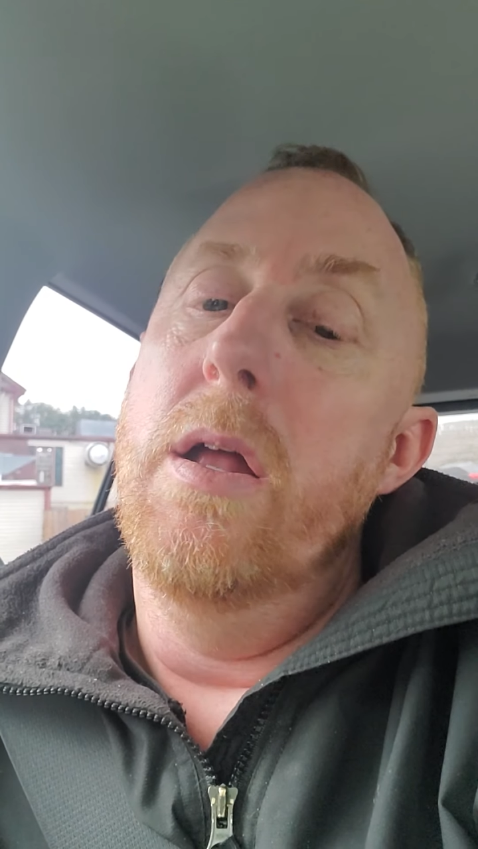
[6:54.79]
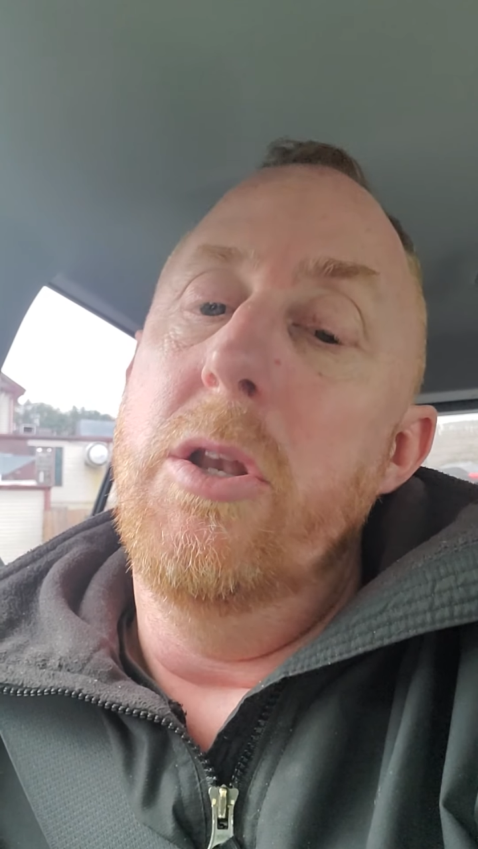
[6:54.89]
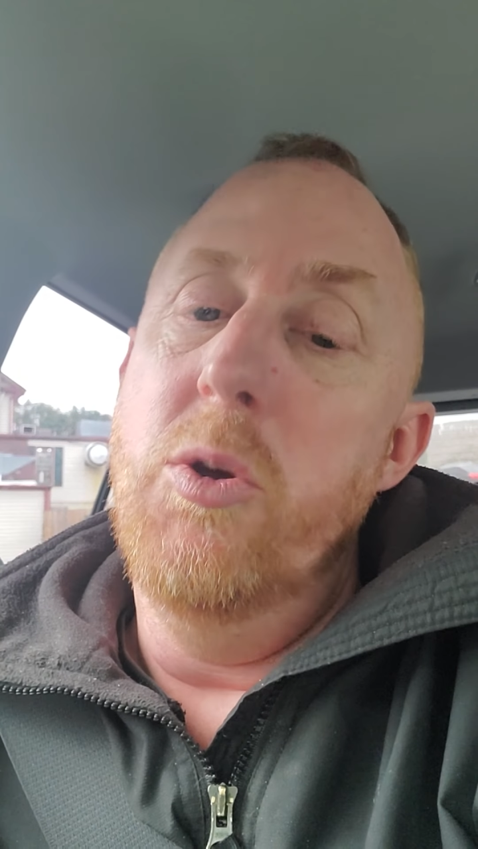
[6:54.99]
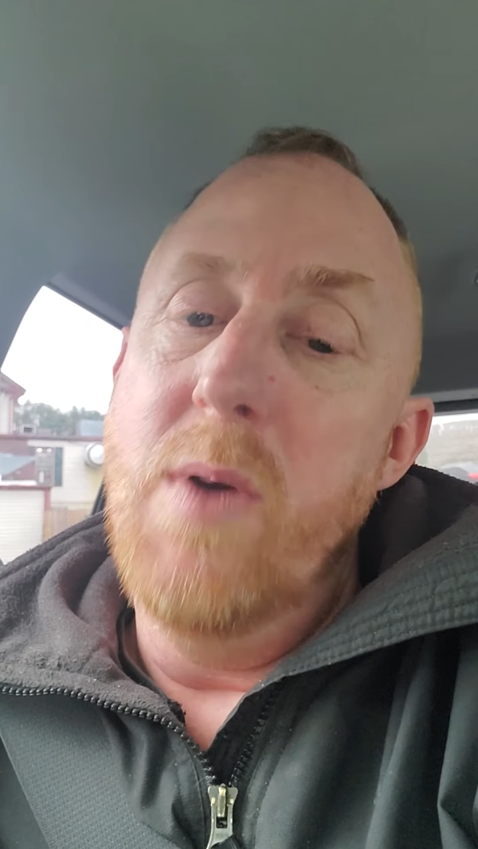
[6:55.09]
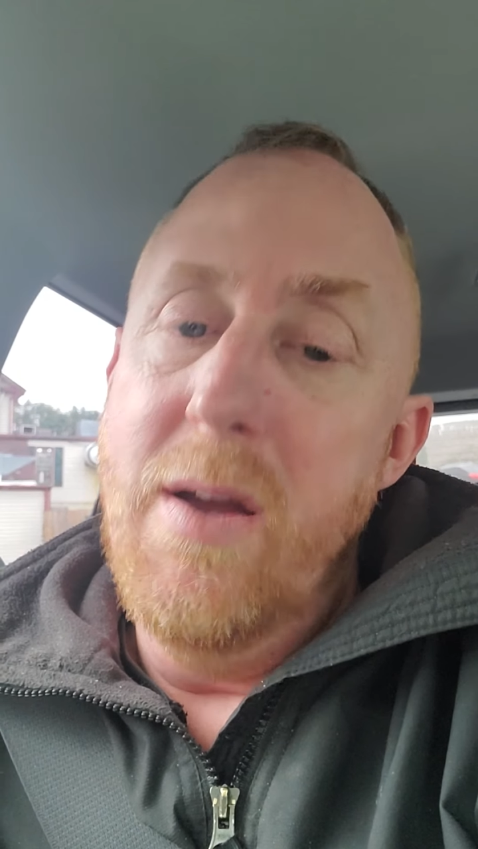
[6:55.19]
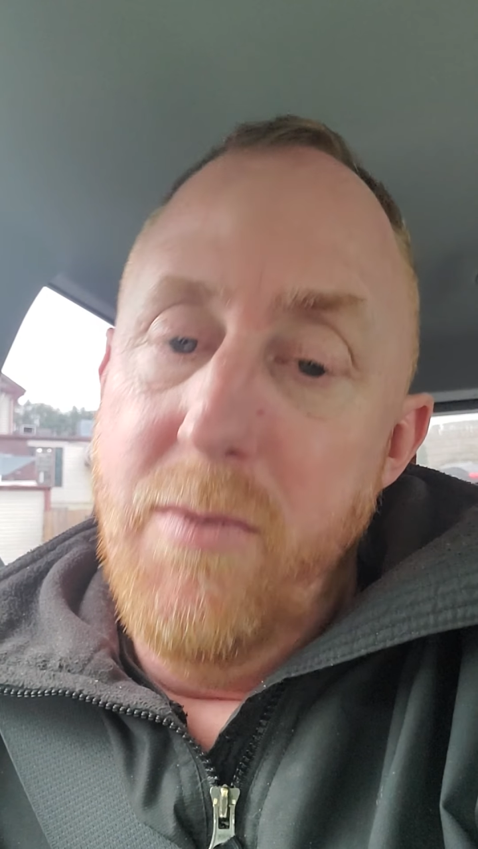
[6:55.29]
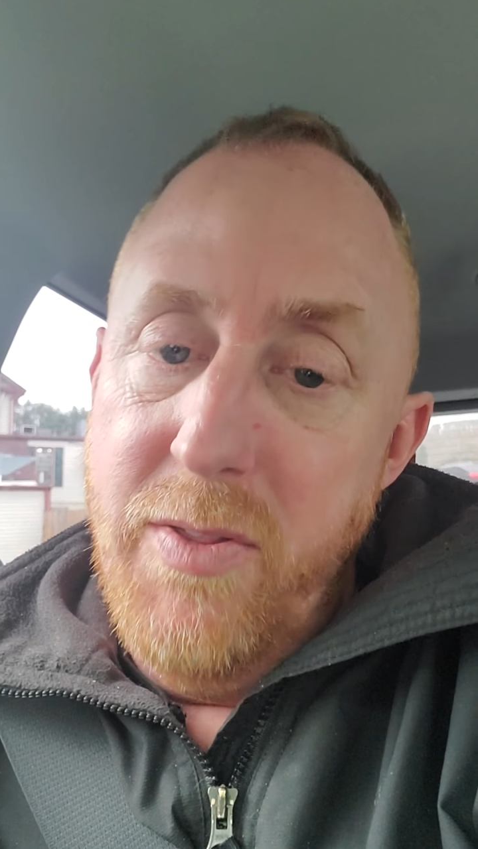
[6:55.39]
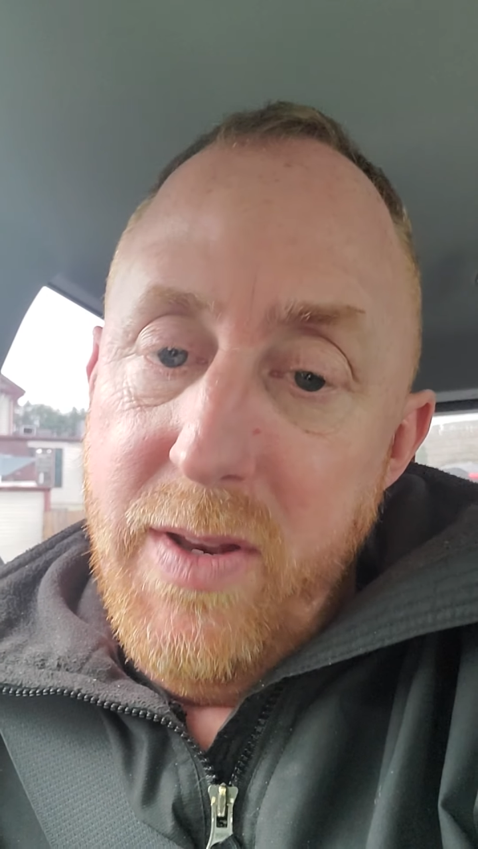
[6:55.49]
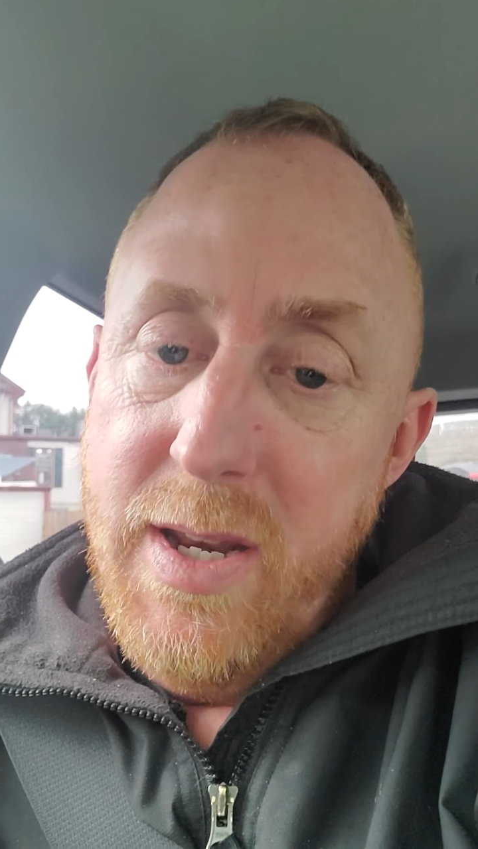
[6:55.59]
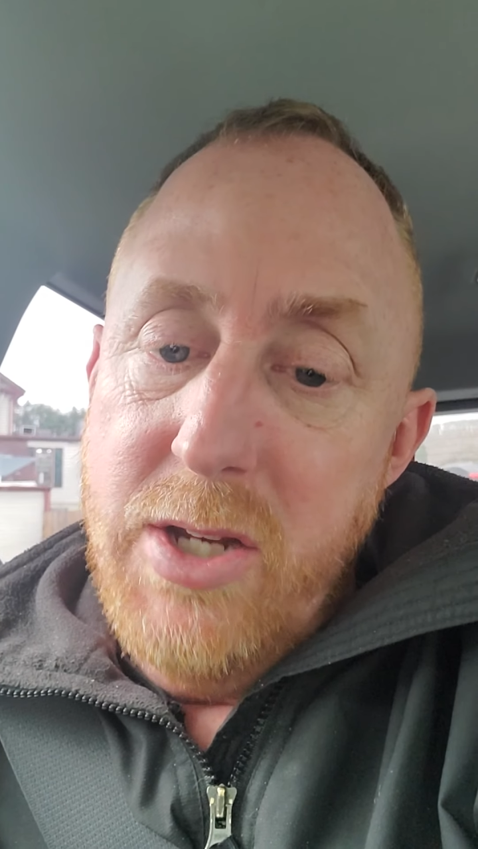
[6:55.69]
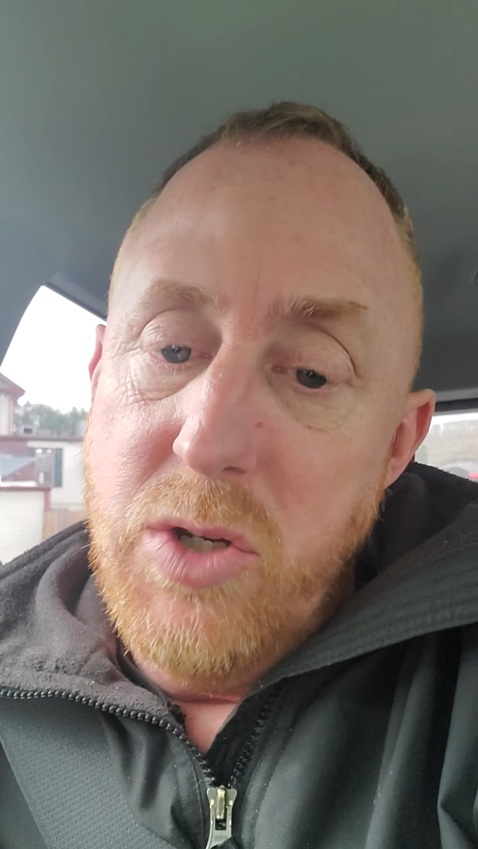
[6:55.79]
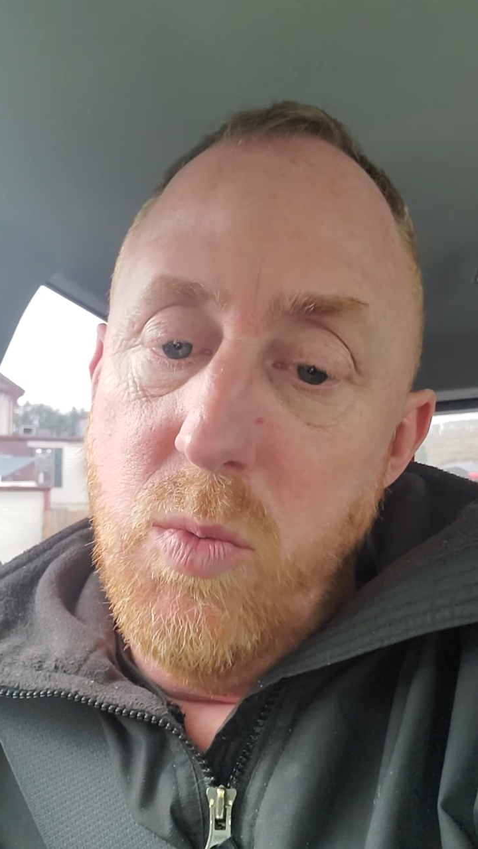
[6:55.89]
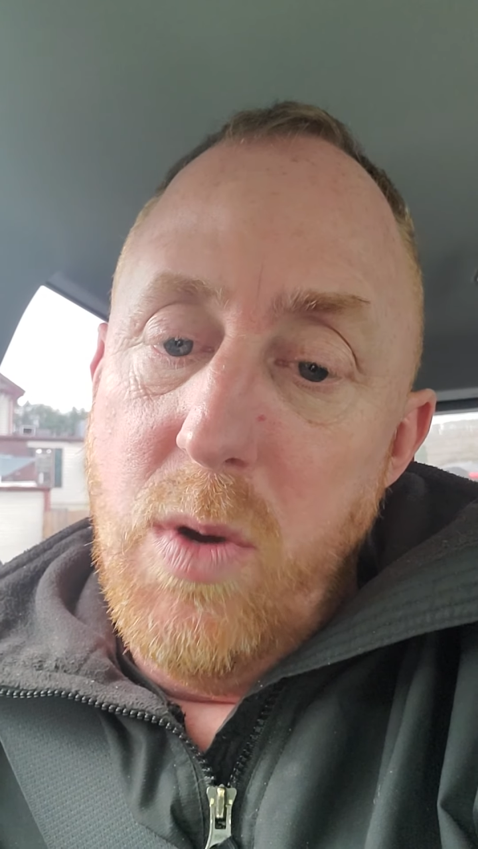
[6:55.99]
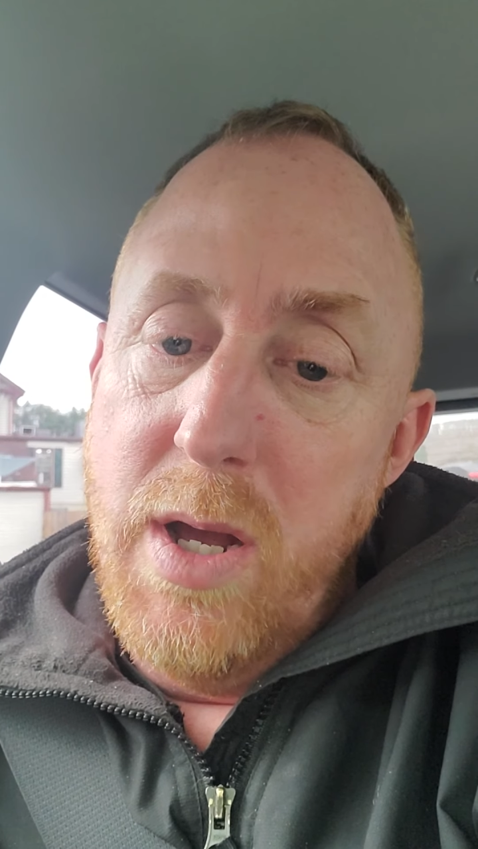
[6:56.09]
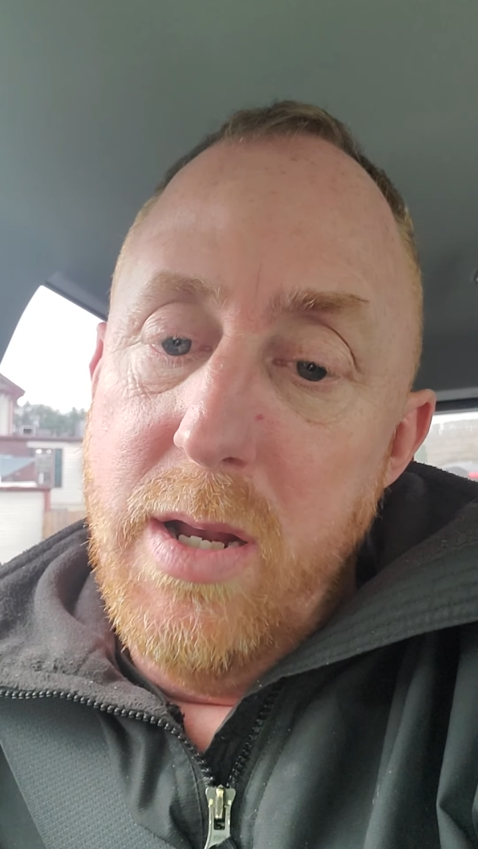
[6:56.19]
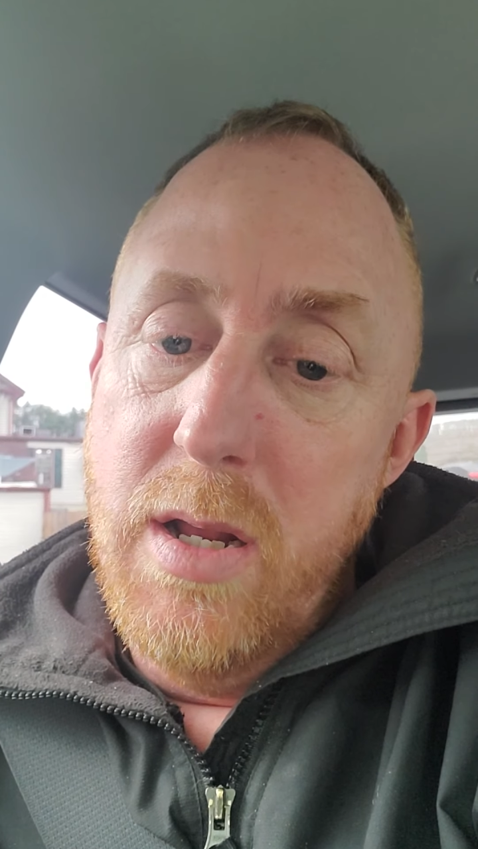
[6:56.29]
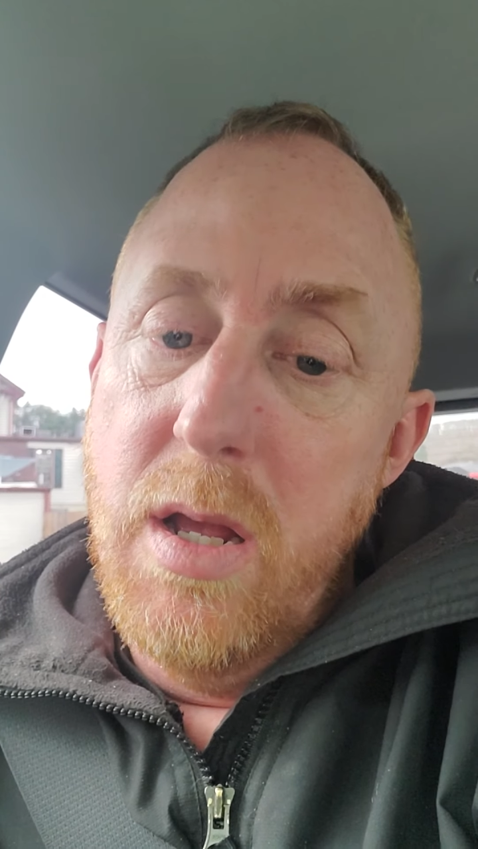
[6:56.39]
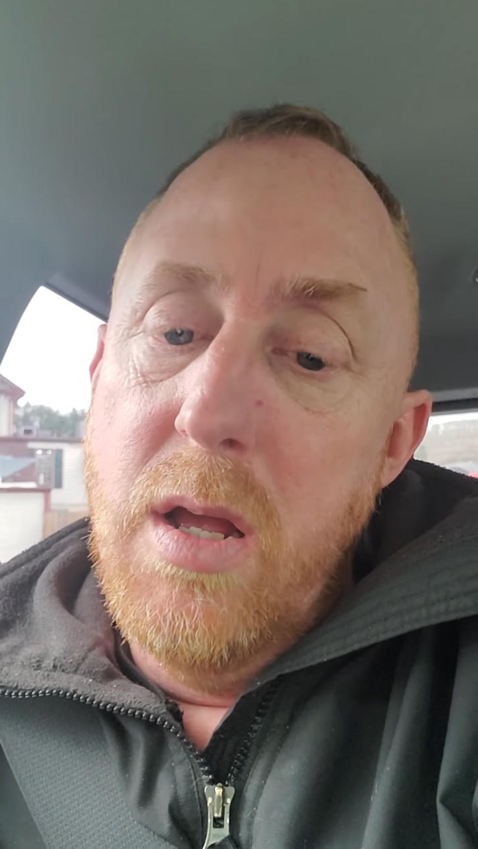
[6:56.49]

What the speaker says: do everything nationwide.